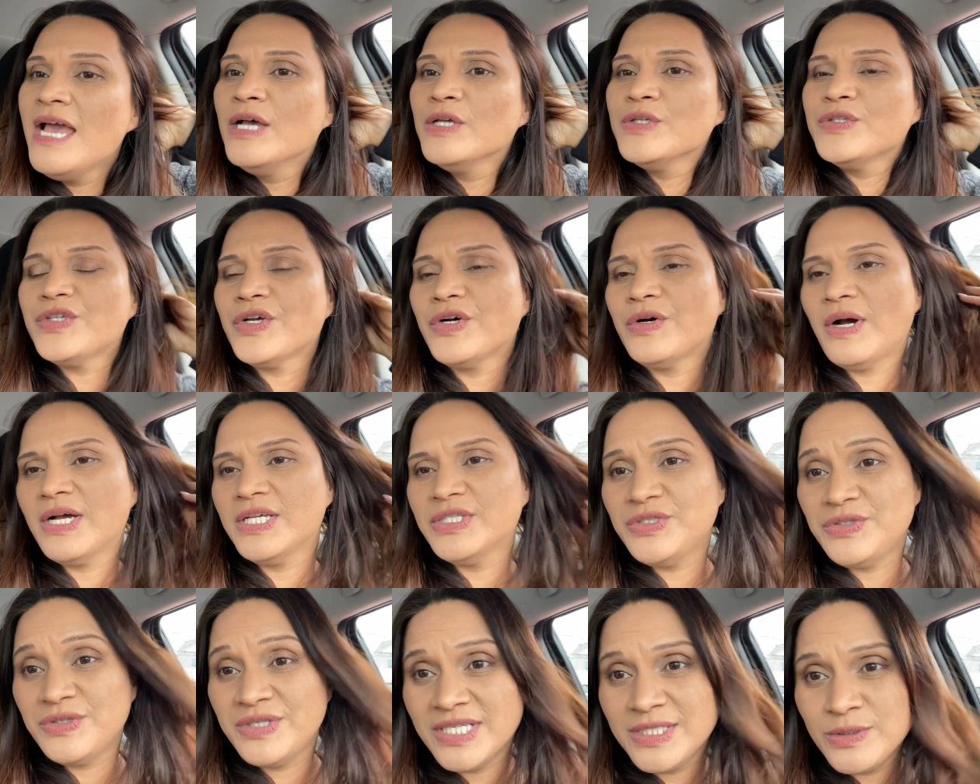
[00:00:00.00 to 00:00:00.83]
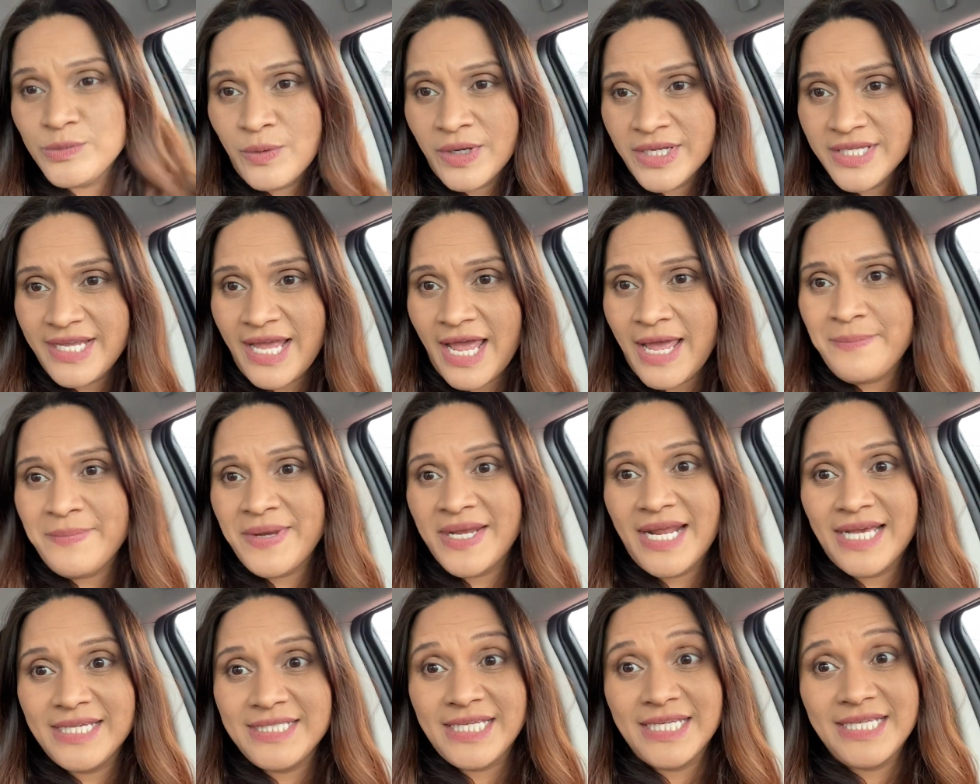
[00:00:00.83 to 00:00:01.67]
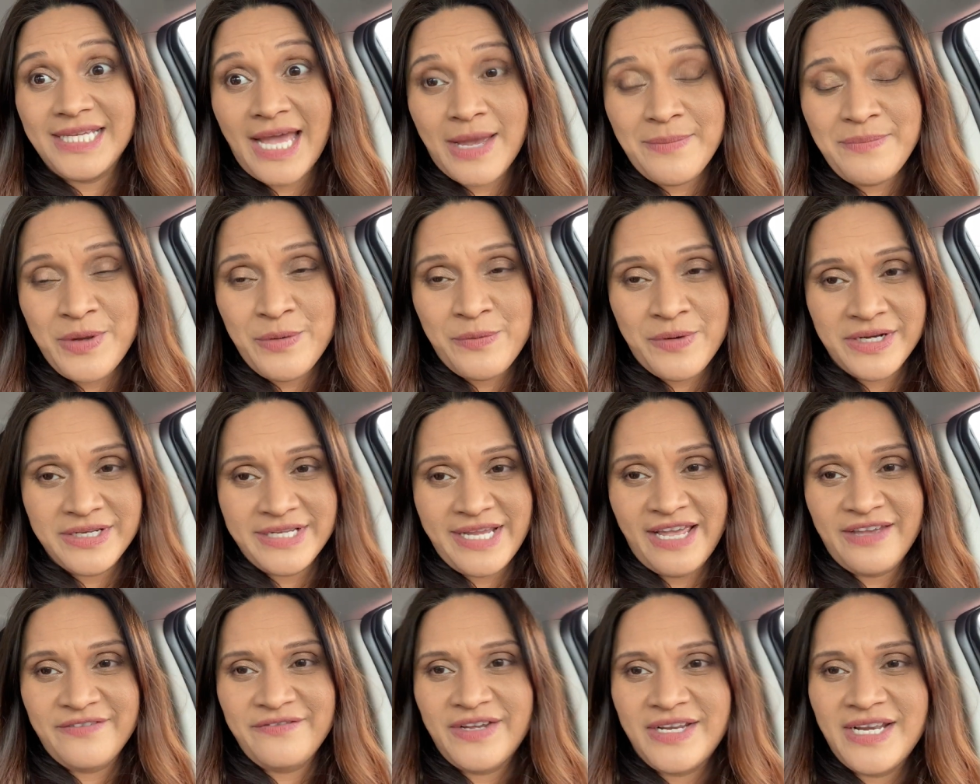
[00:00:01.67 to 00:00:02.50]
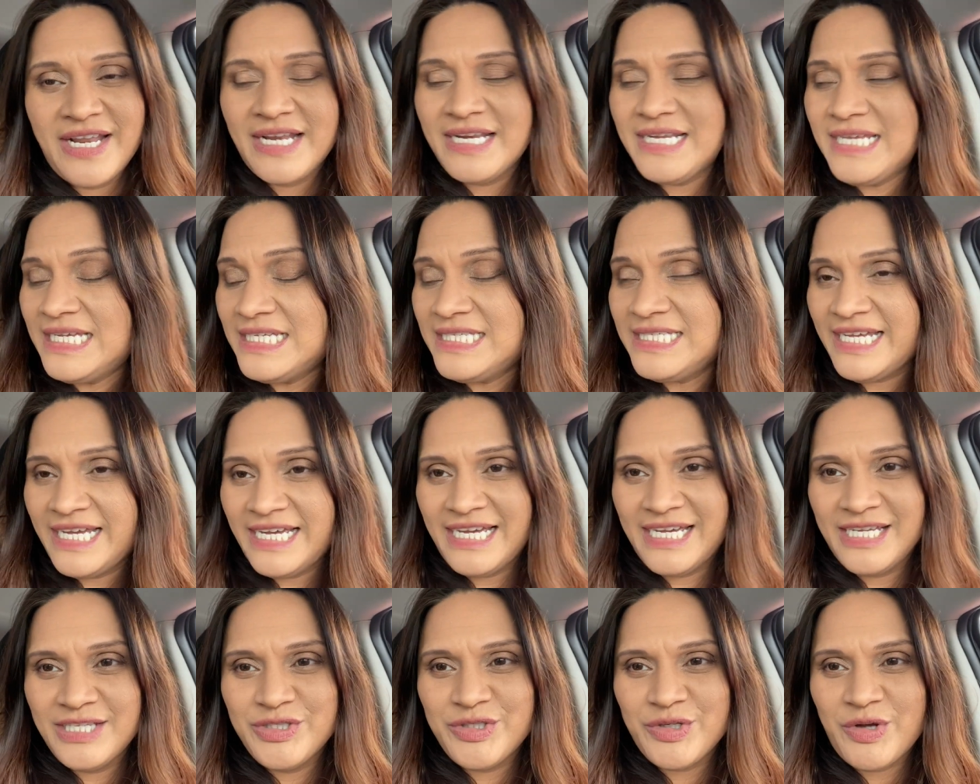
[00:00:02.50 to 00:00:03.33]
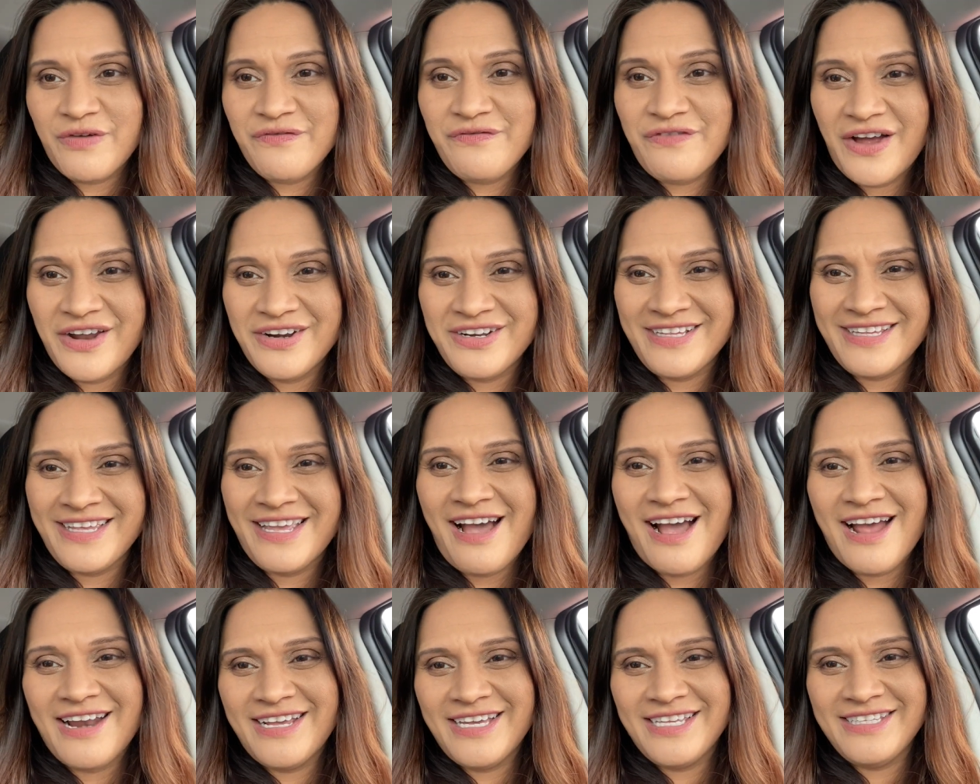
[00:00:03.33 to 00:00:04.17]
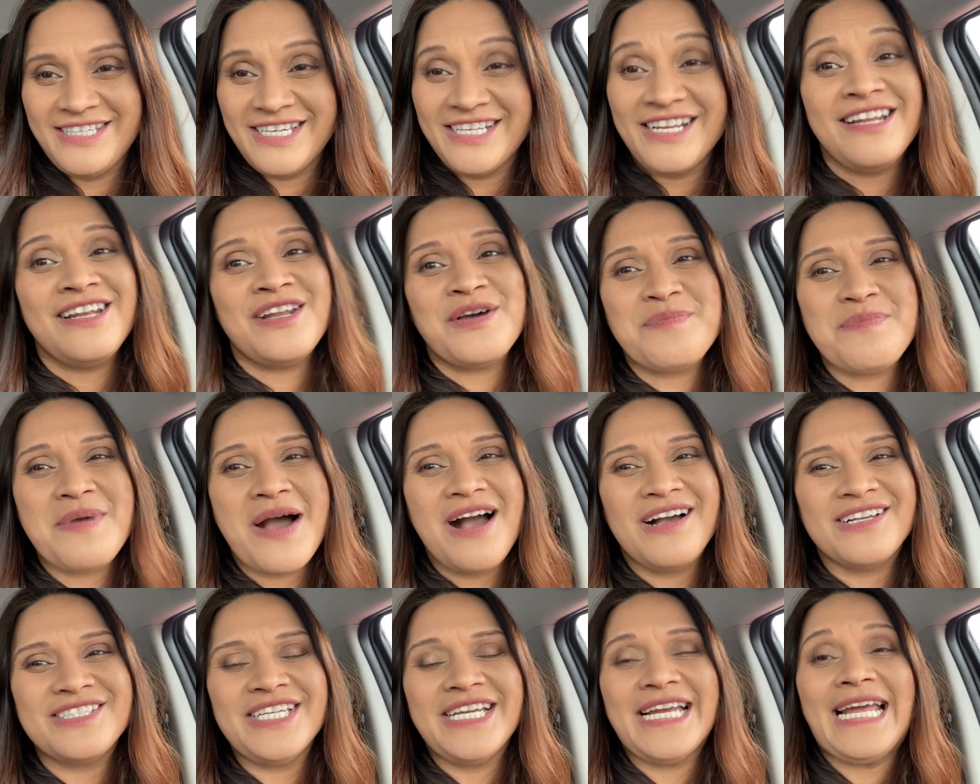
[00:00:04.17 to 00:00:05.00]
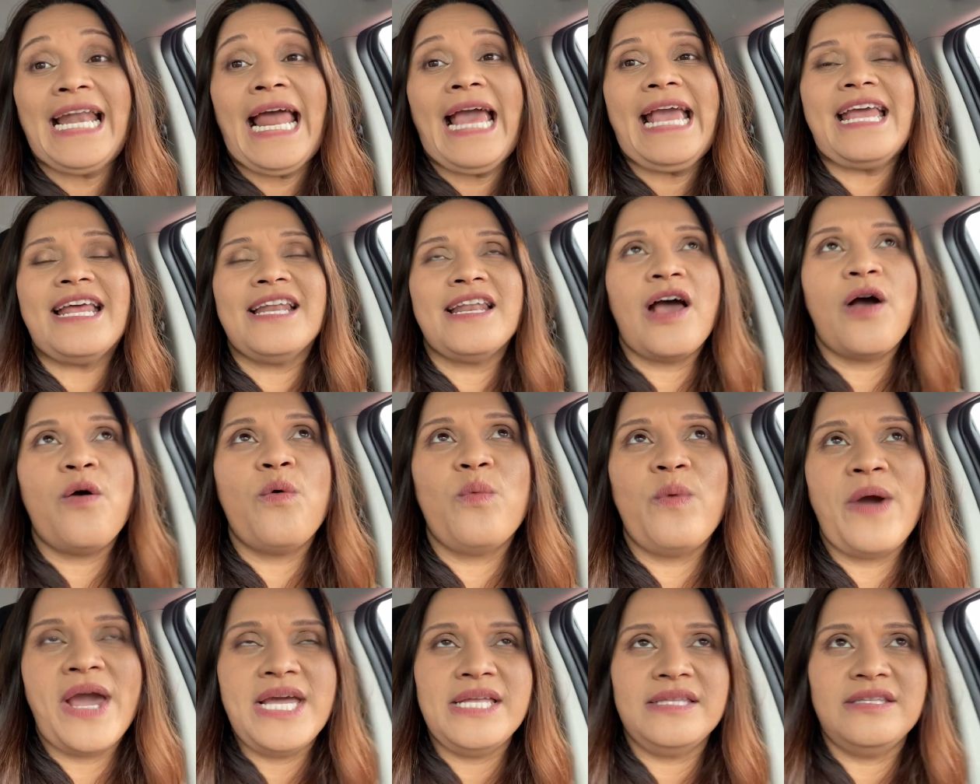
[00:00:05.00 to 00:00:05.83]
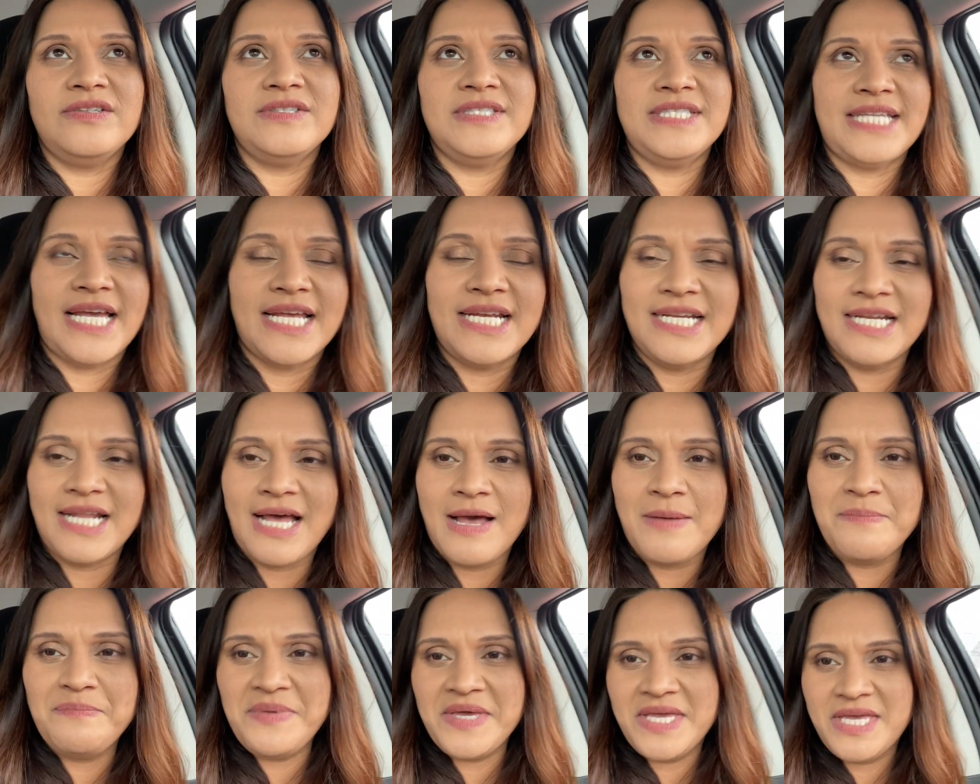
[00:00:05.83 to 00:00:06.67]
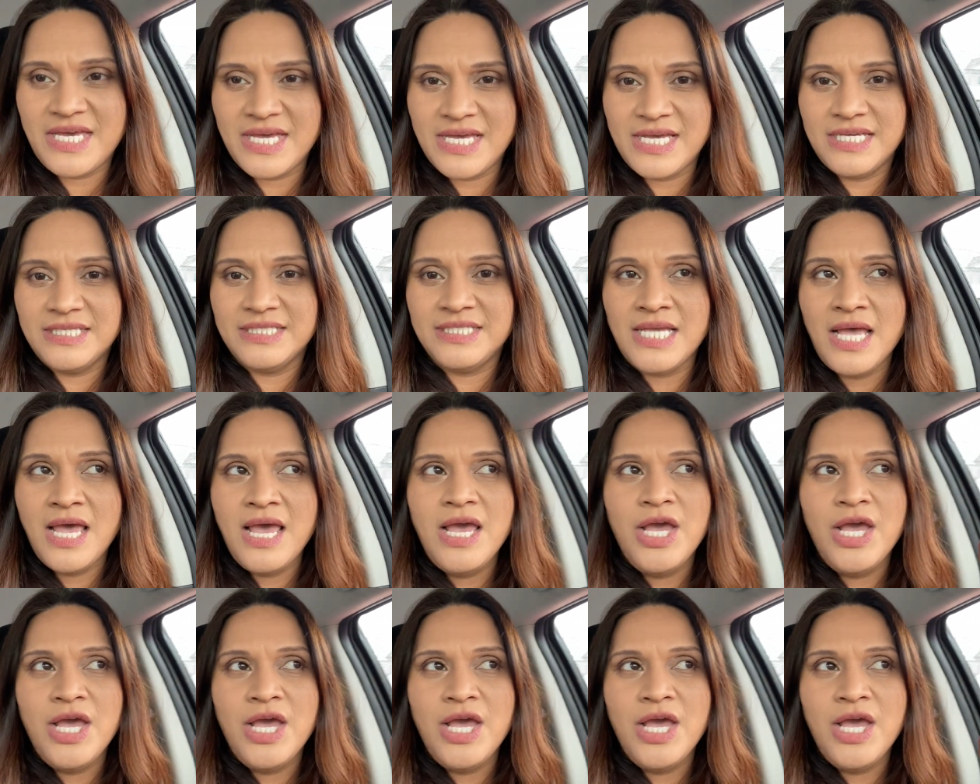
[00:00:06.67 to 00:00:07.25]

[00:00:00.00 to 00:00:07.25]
So as soon as one came in, I said, get me one, David. And he did. So I finally got it. Did an unboxing and I cannot wait to set it up because